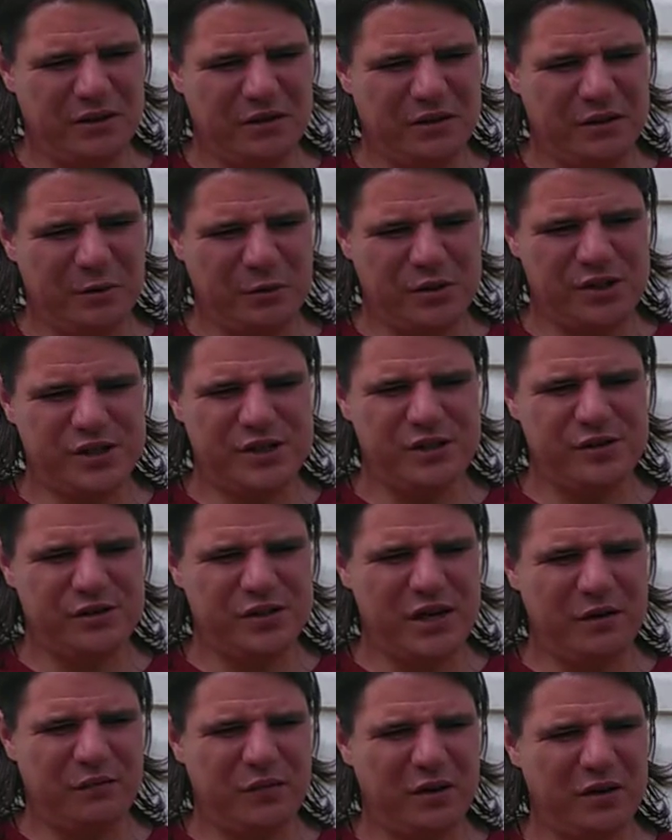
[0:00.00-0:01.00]
there was still
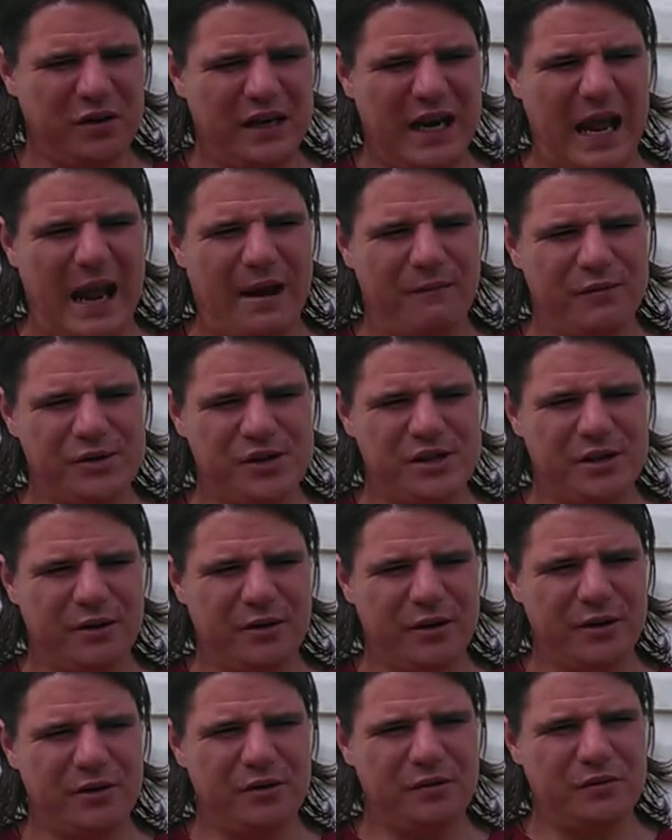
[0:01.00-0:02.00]
definitely an
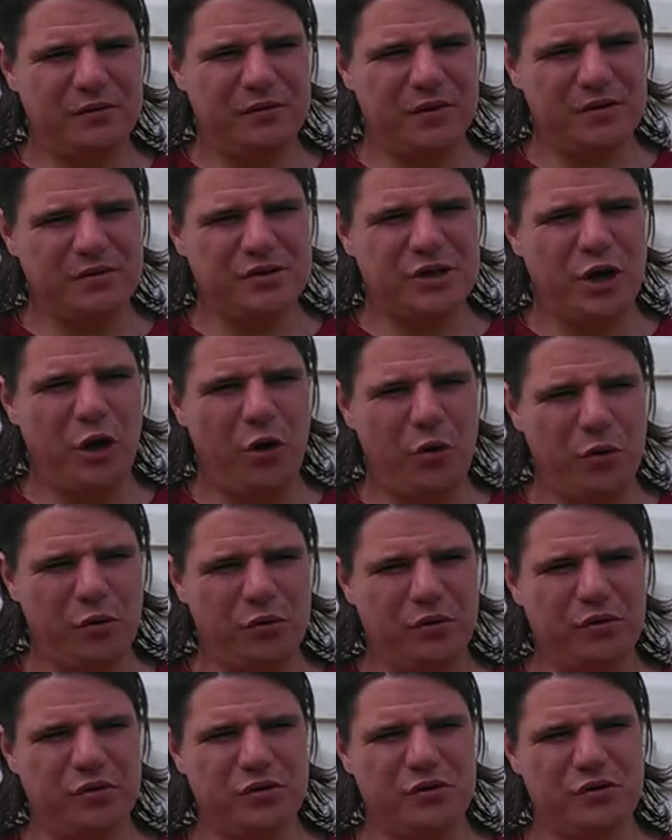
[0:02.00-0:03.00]
adversarial
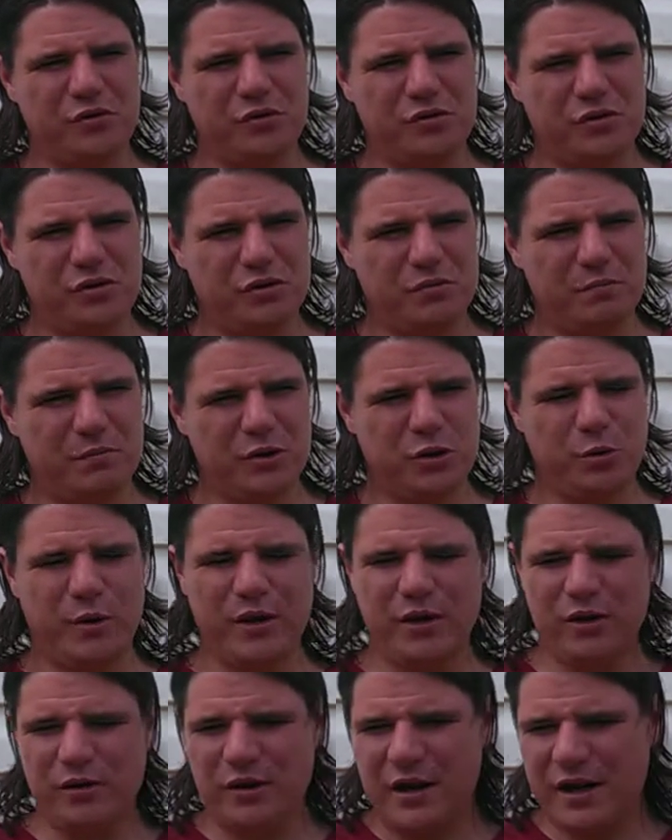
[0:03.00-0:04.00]
tone
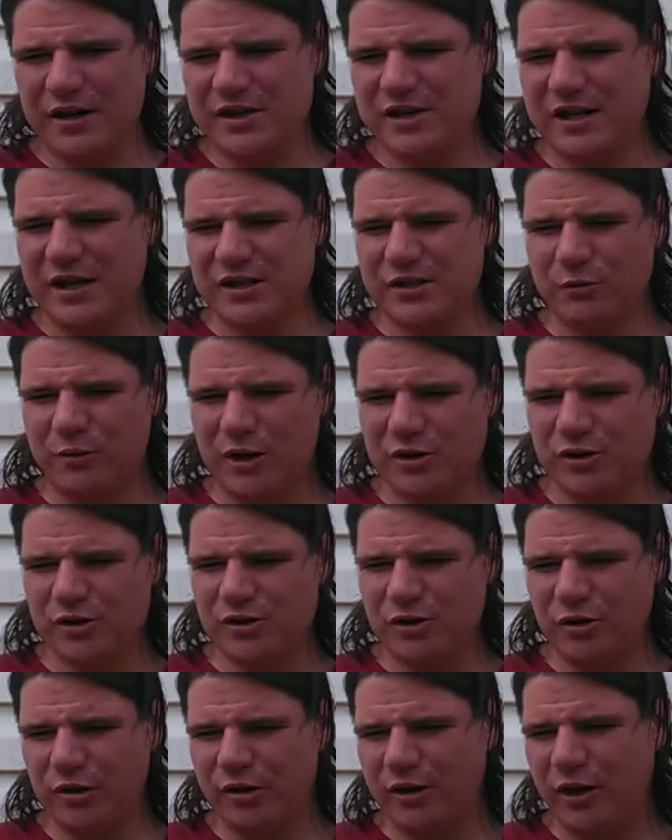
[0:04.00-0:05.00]
between the United States and Russia
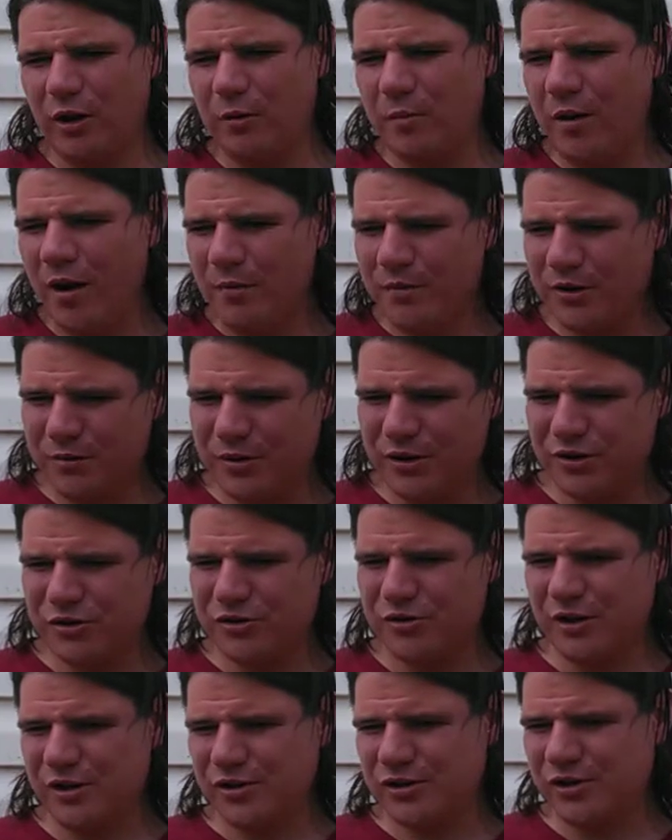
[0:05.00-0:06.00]
during the Obama
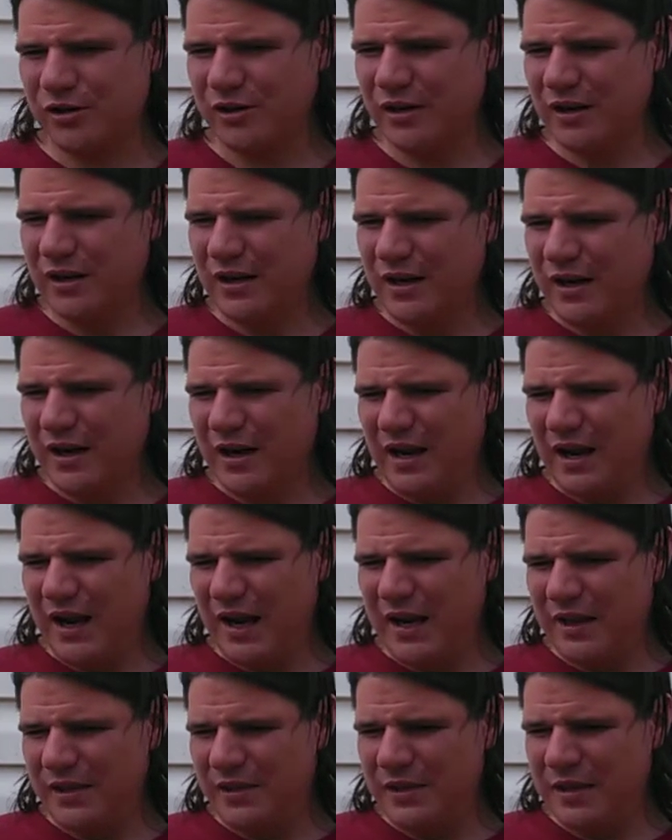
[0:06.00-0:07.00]
administration.
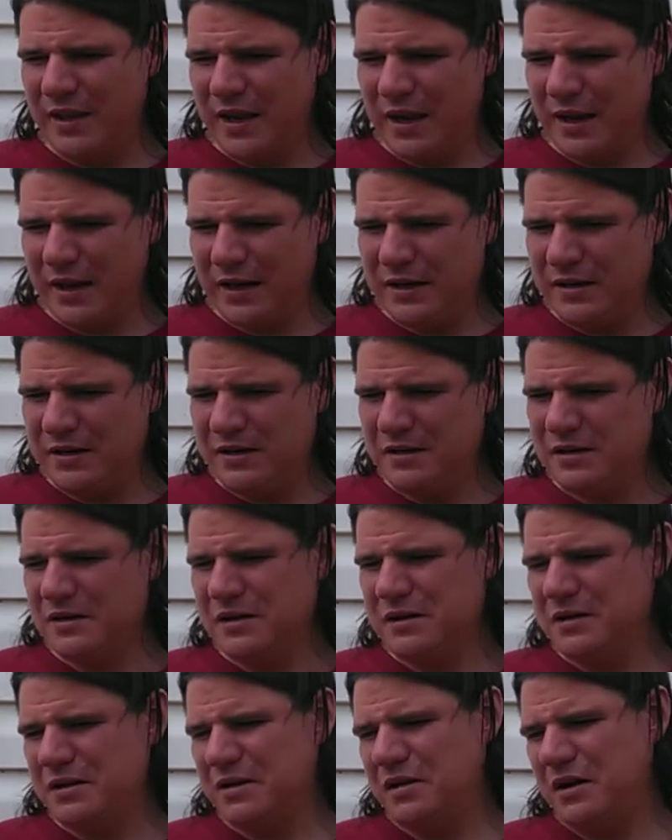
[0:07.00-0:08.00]
And then,
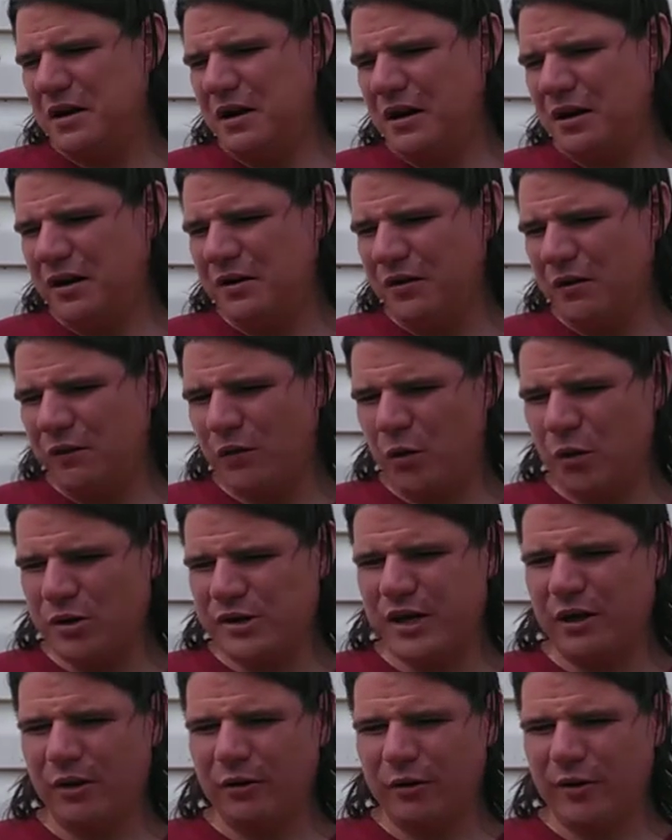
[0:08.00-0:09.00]
of course,
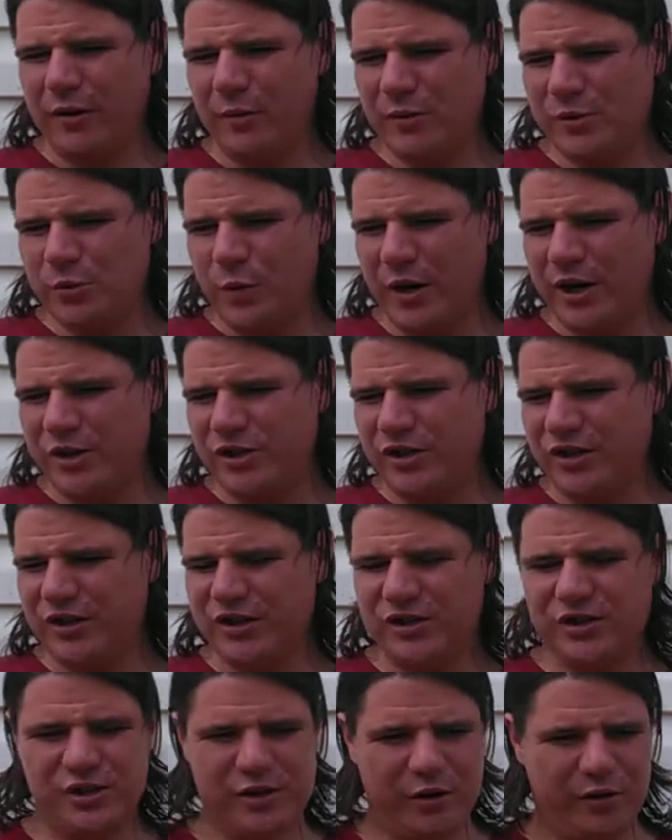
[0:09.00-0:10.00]
Hillary was waging
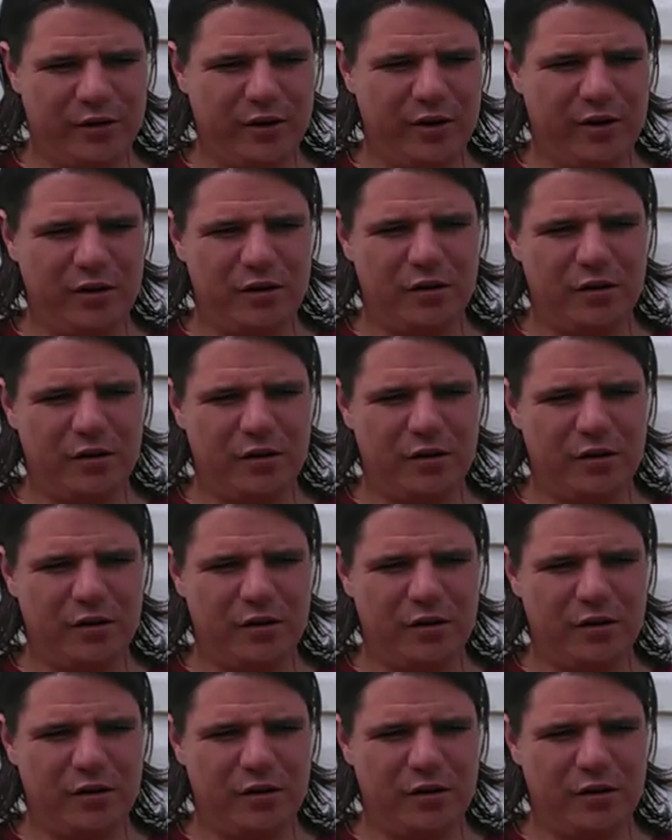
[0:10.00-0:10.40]
this sort